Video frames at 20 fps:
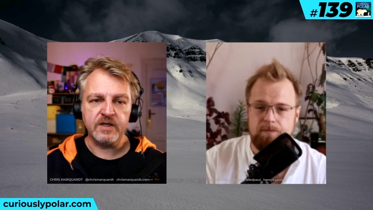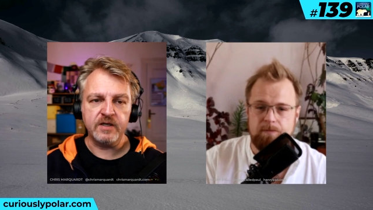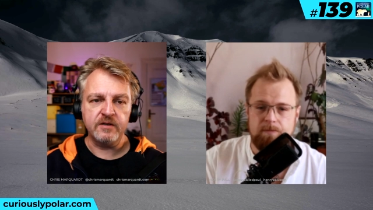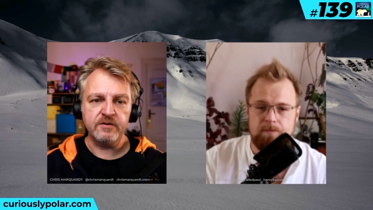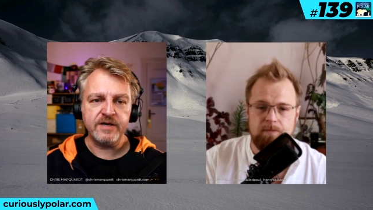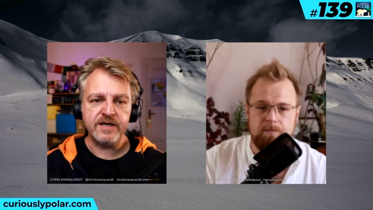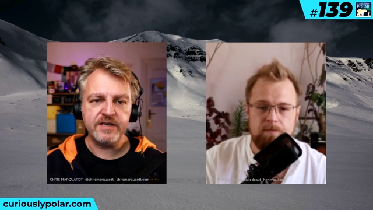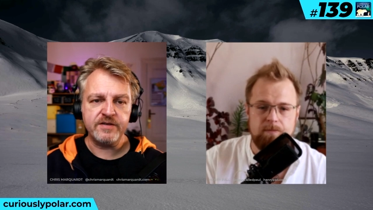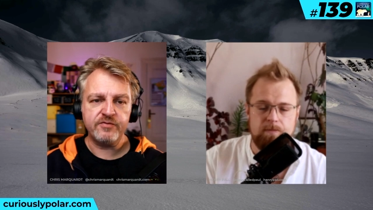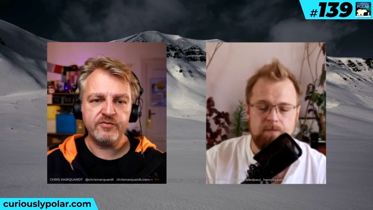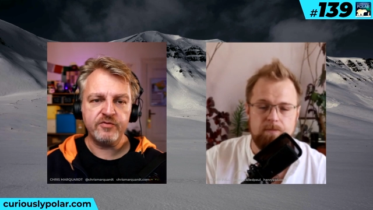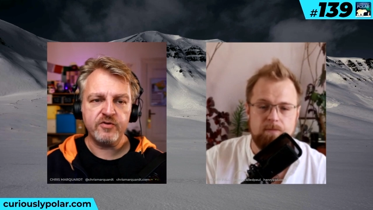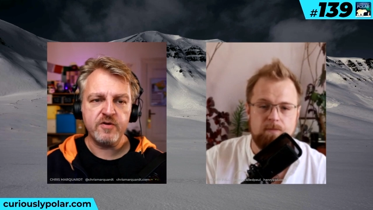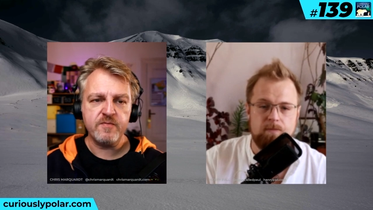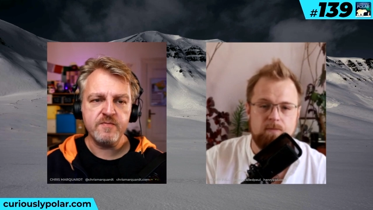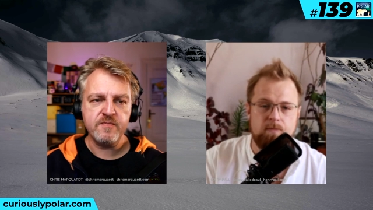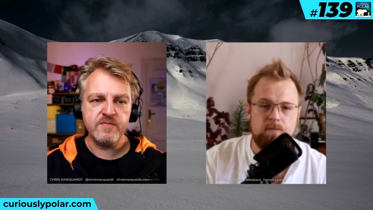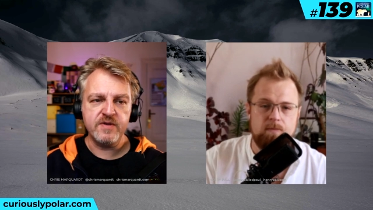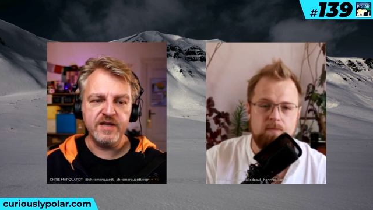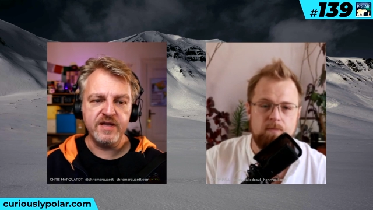Speaker 1: All right,
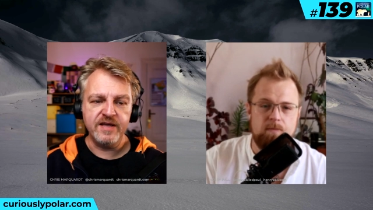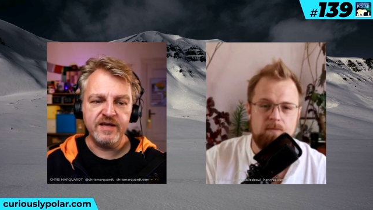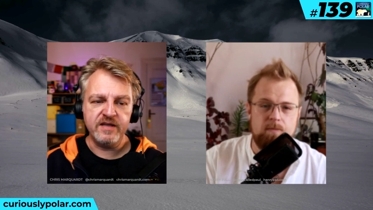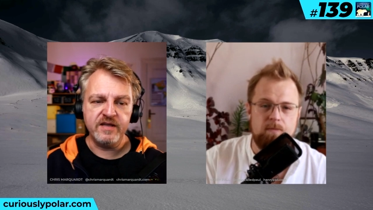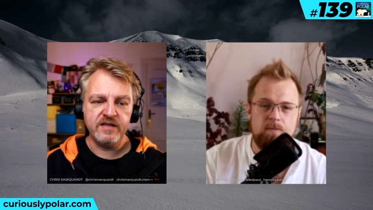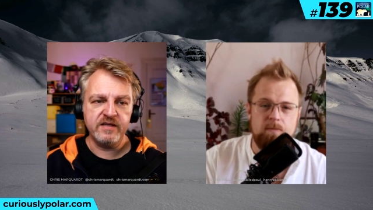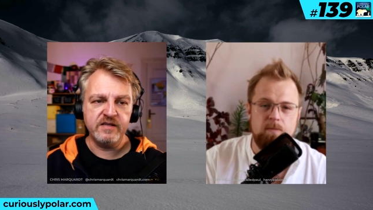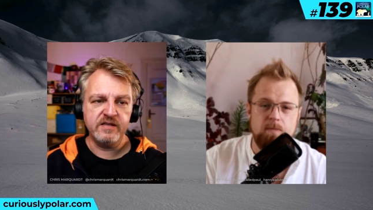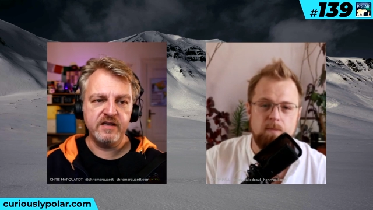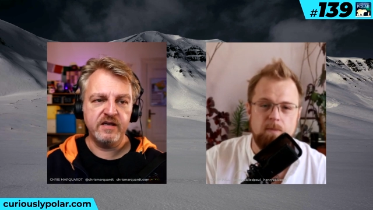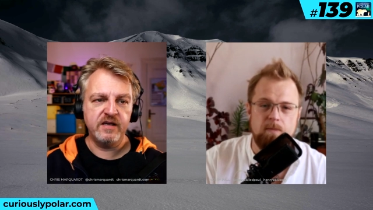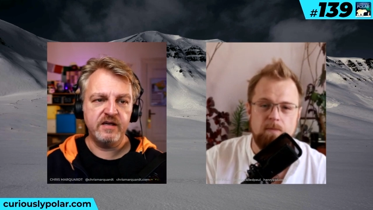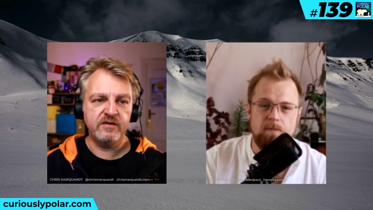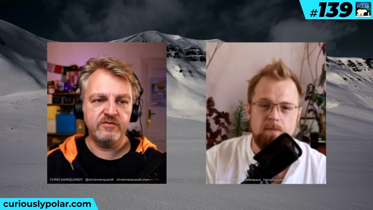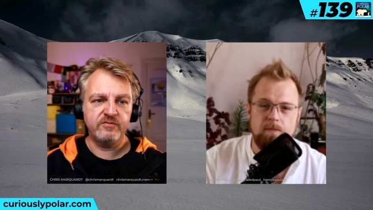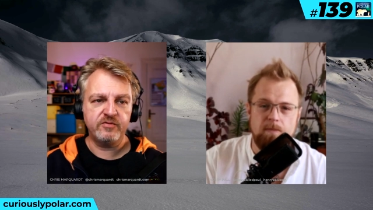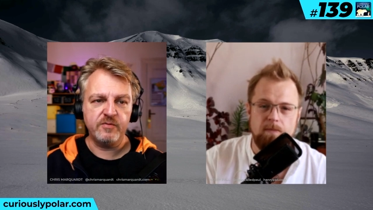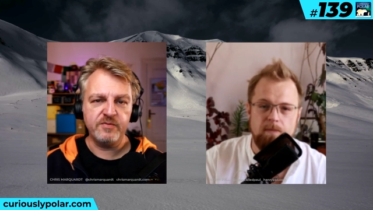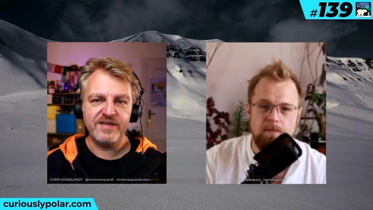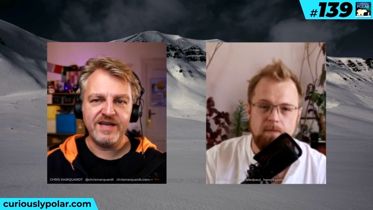from uh,
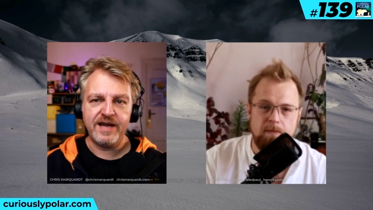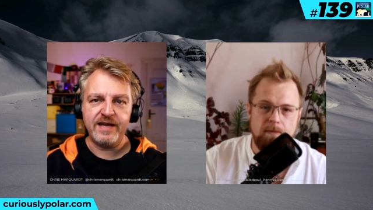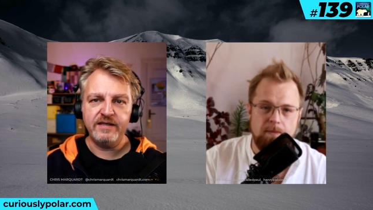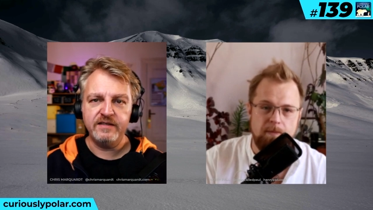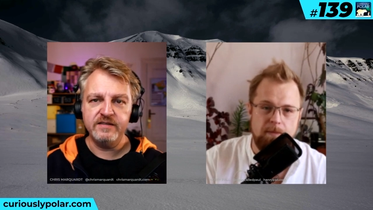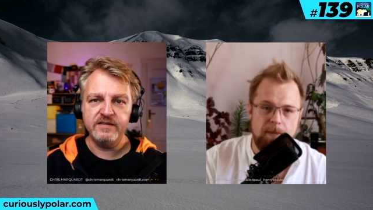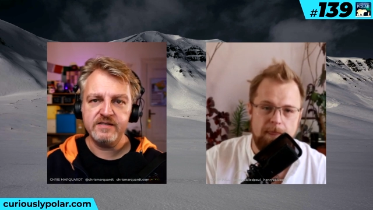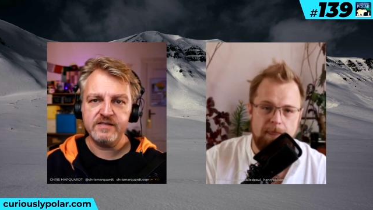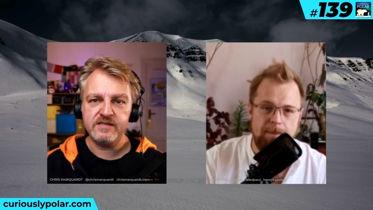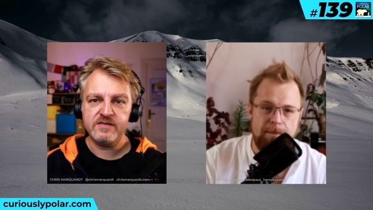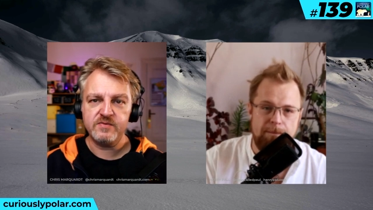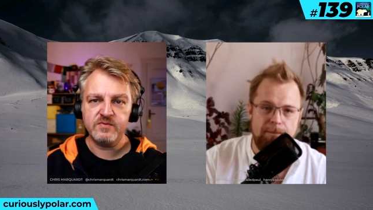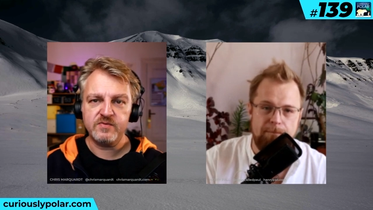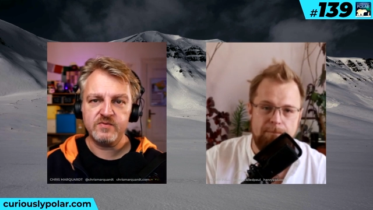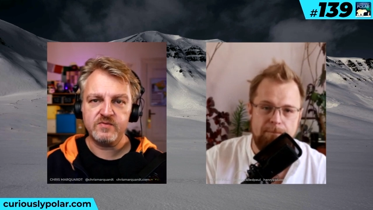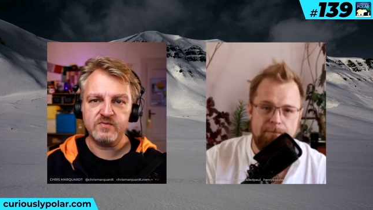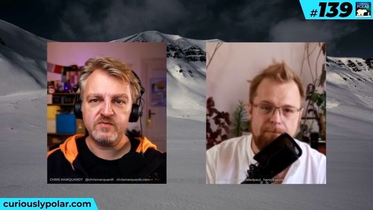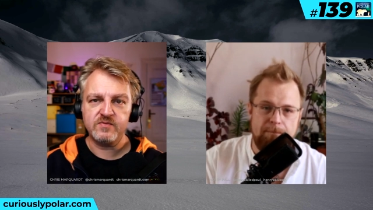from the islands,